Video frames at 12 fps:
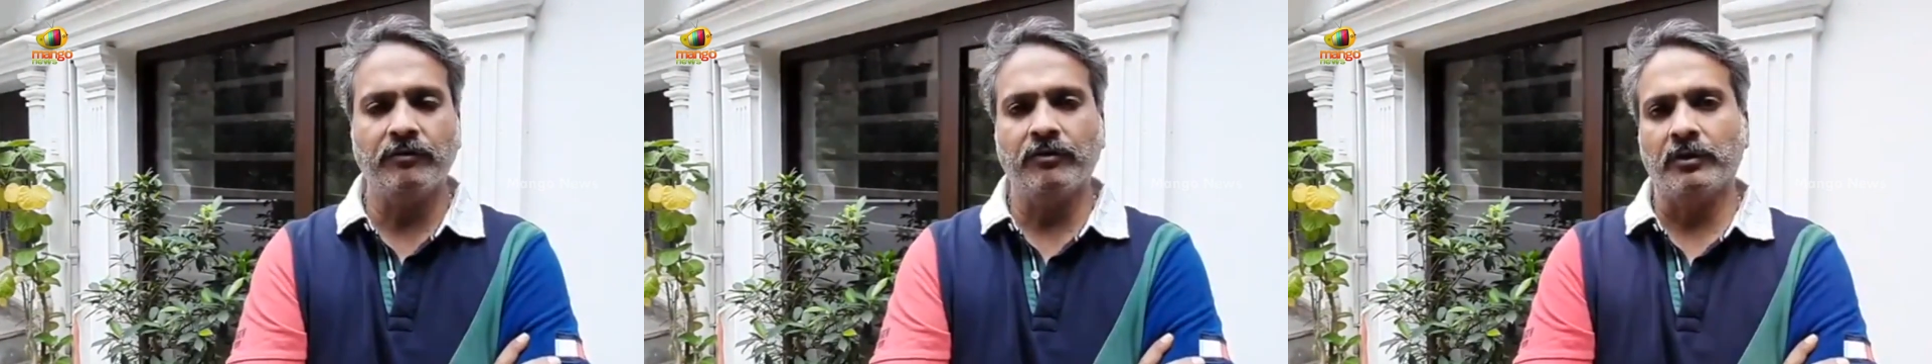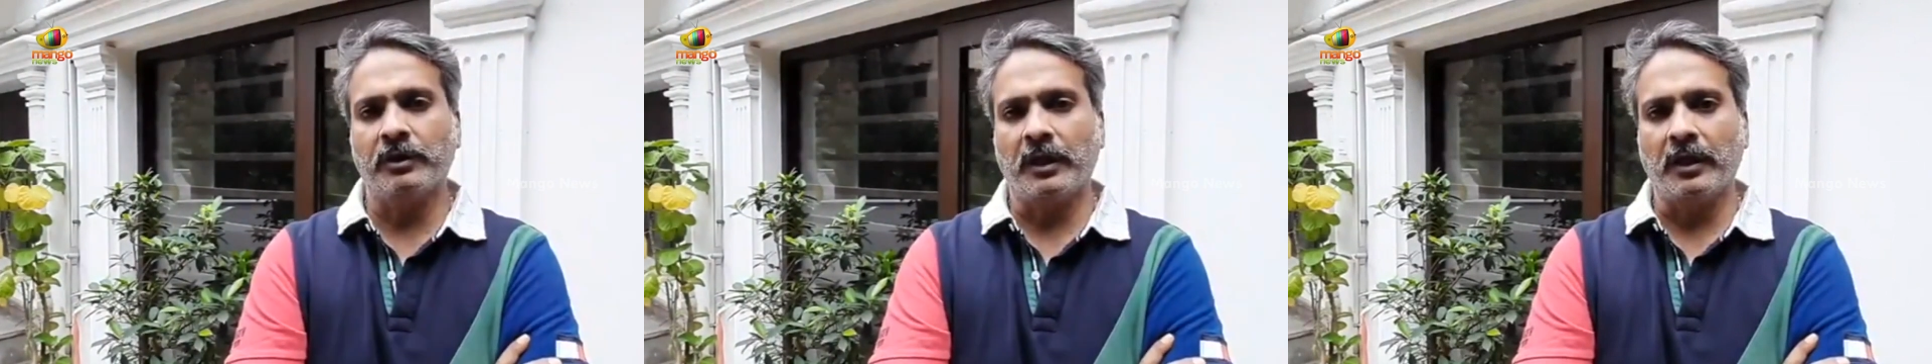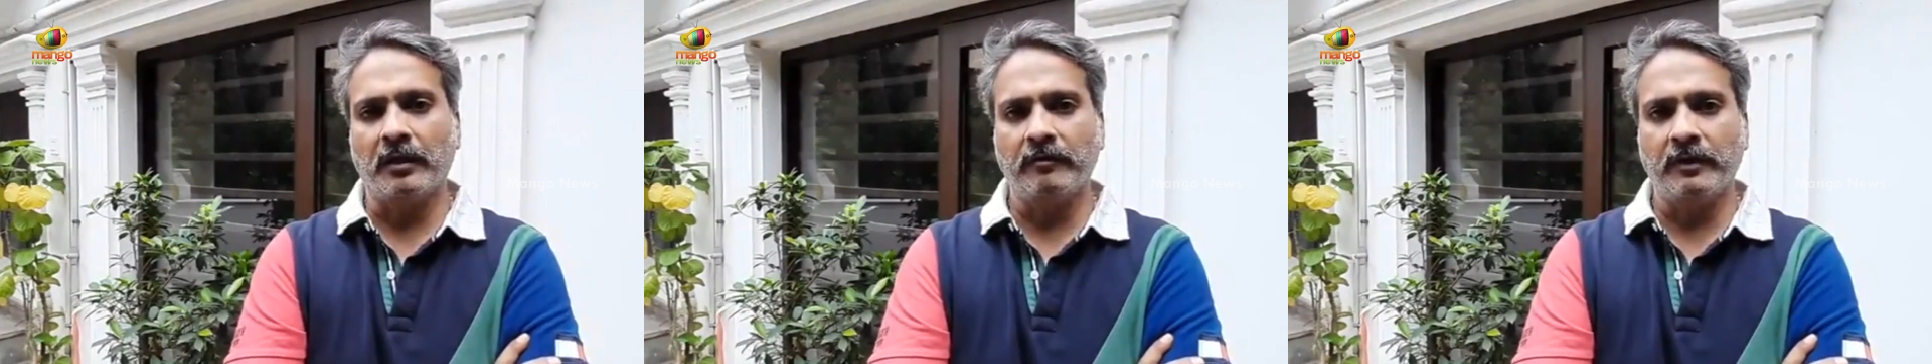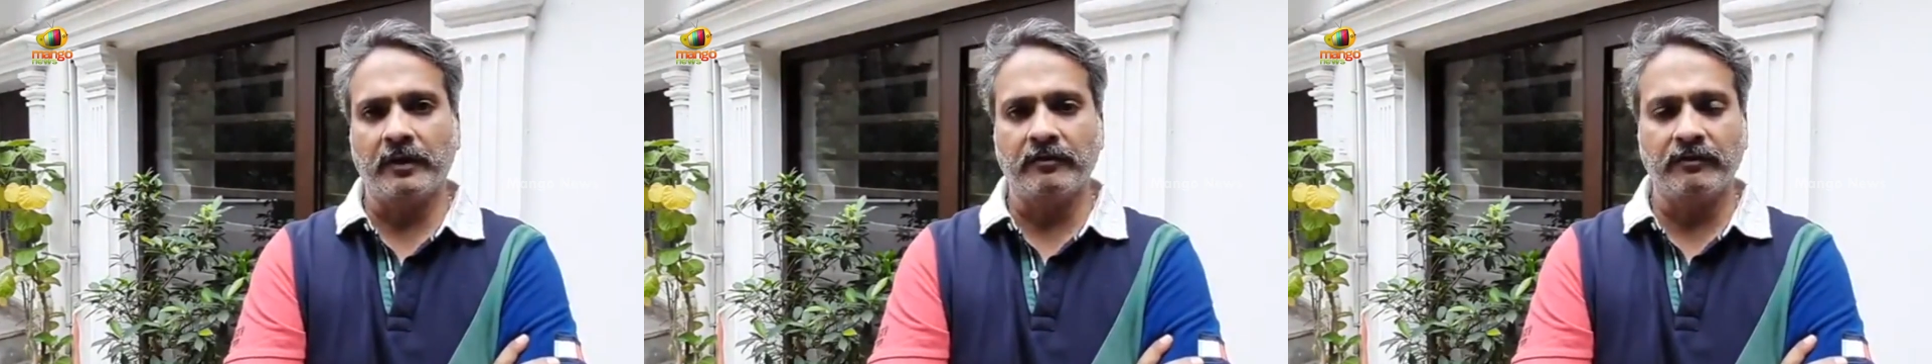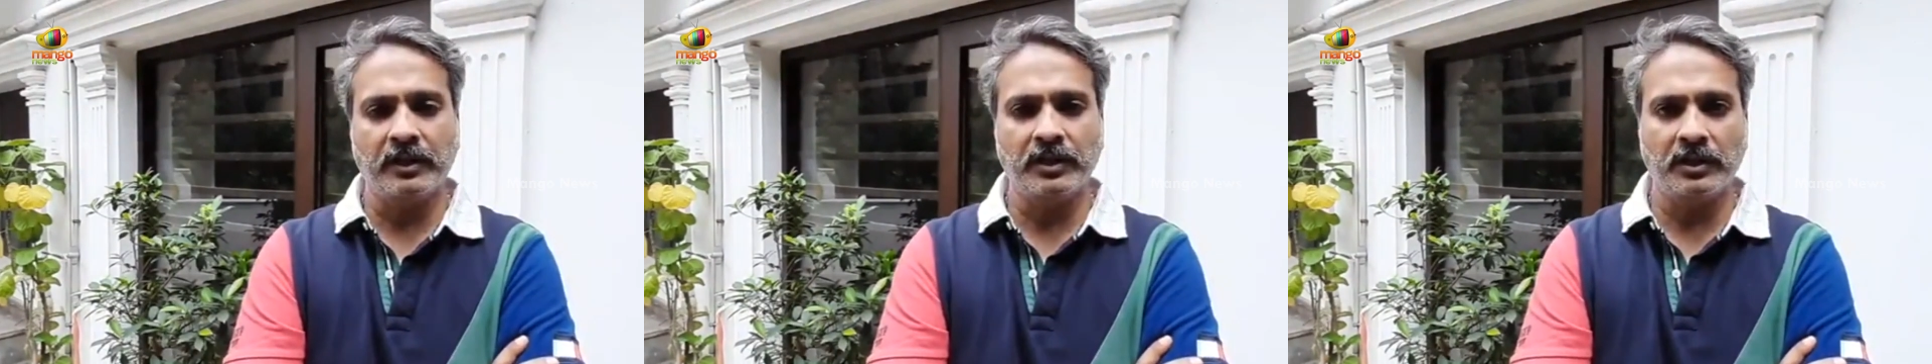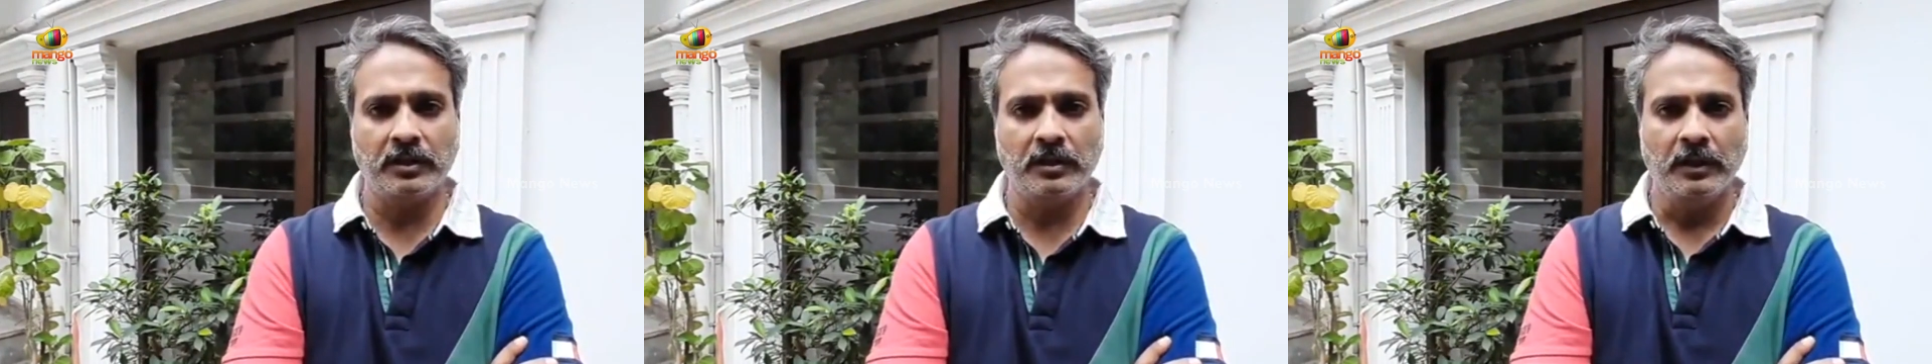for the love and
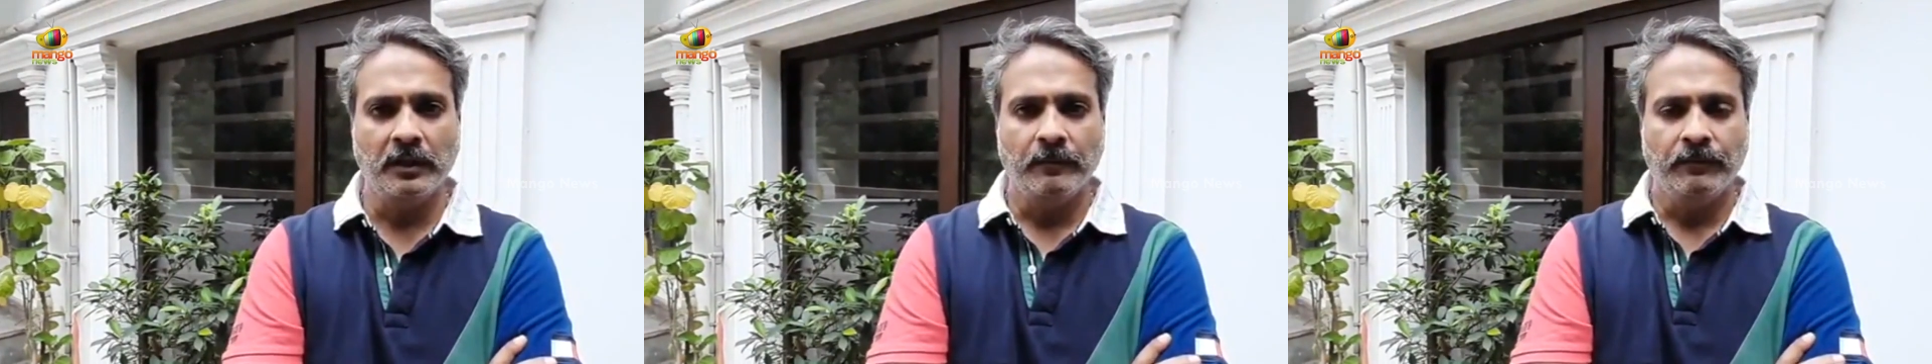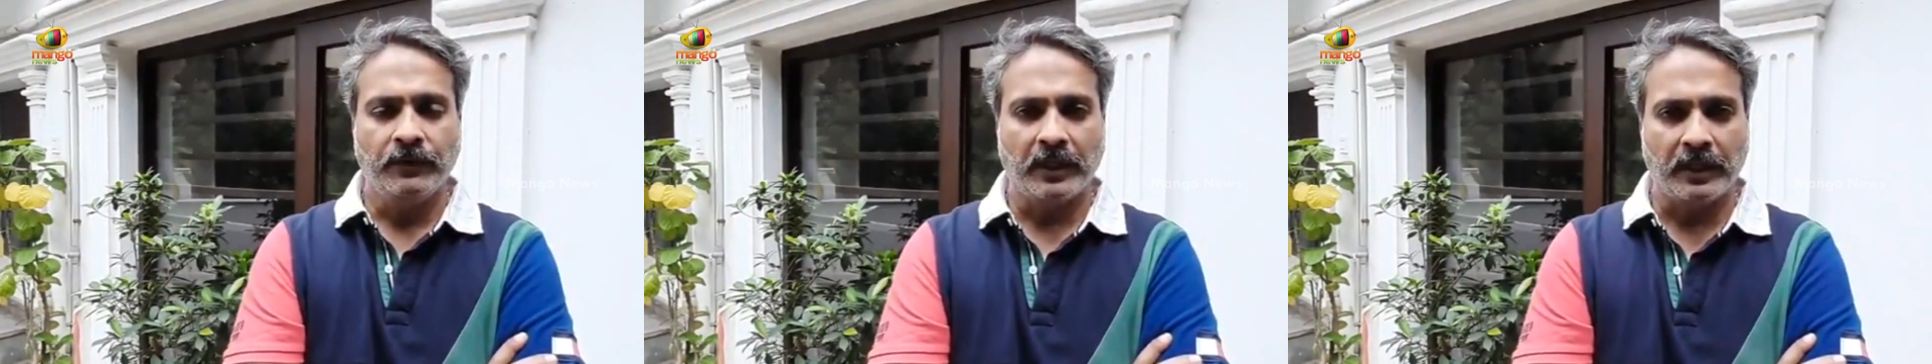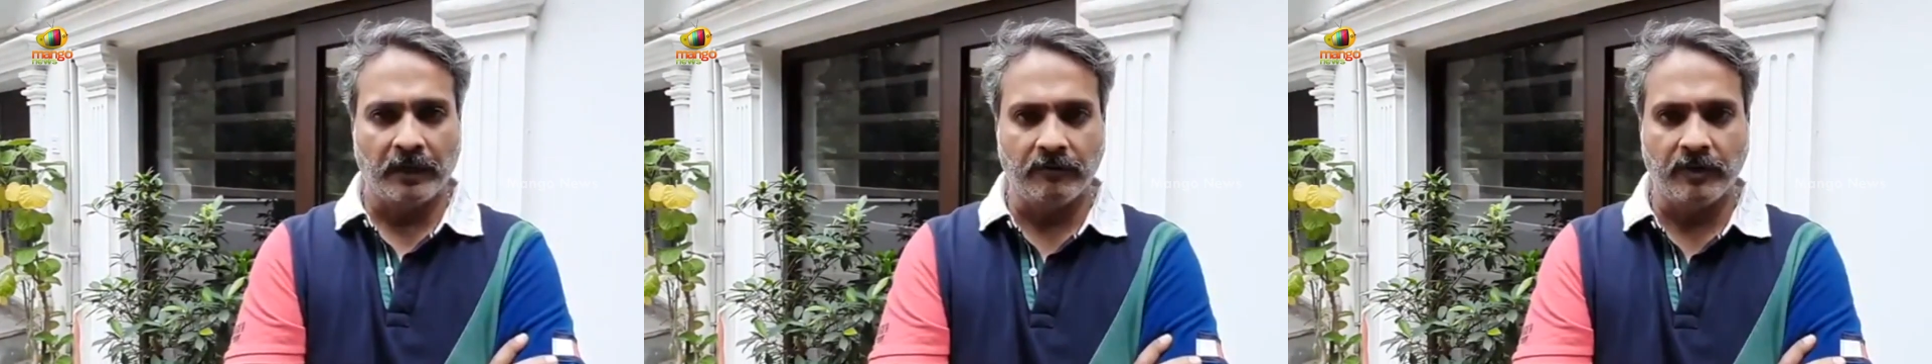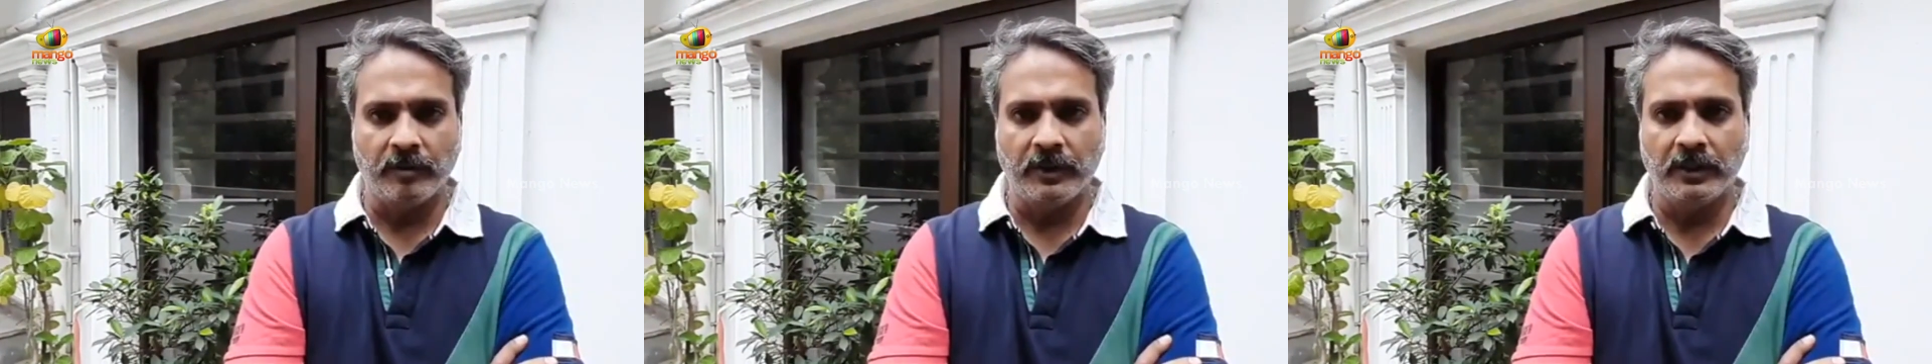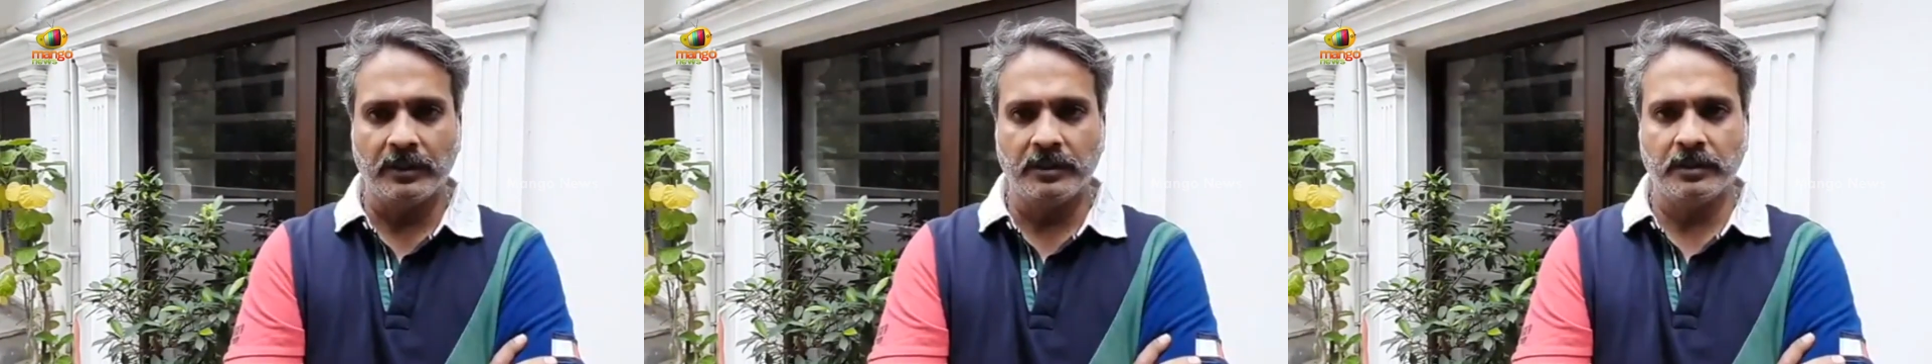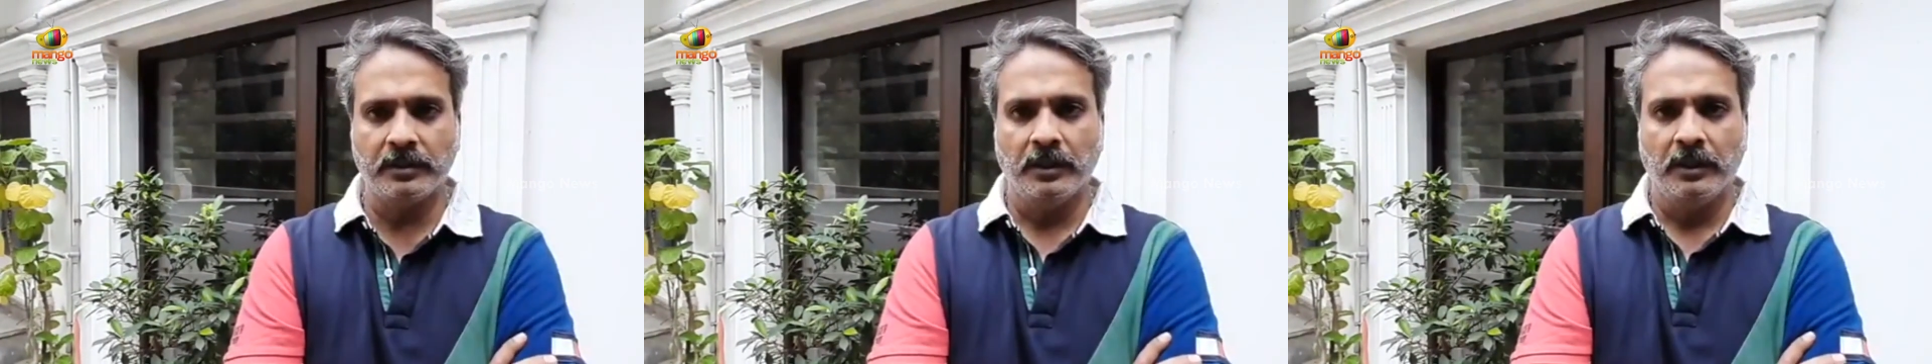affection that everybody
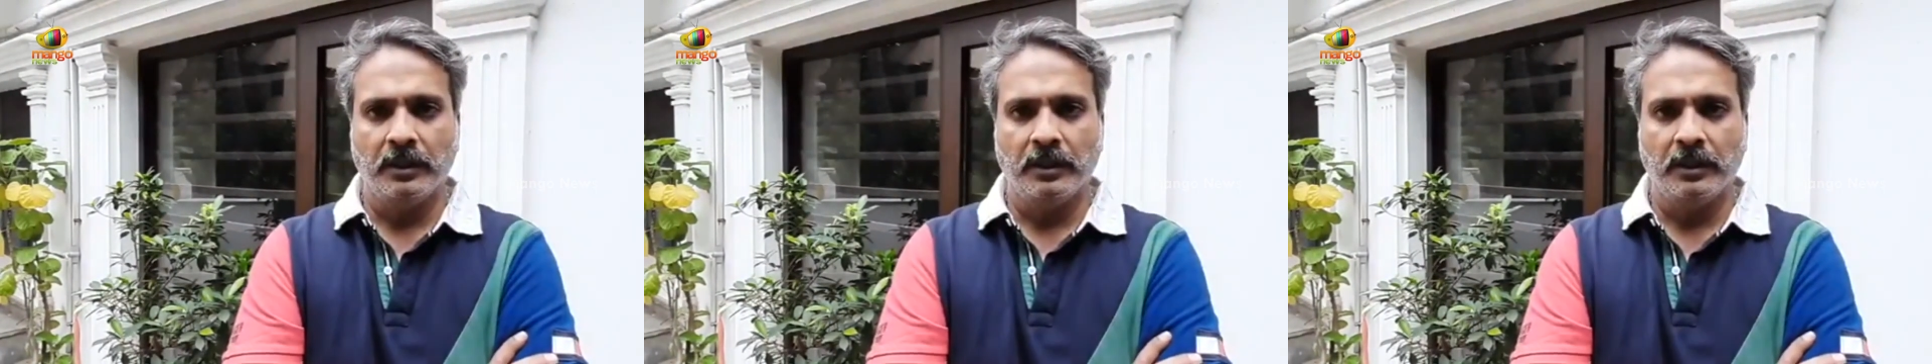is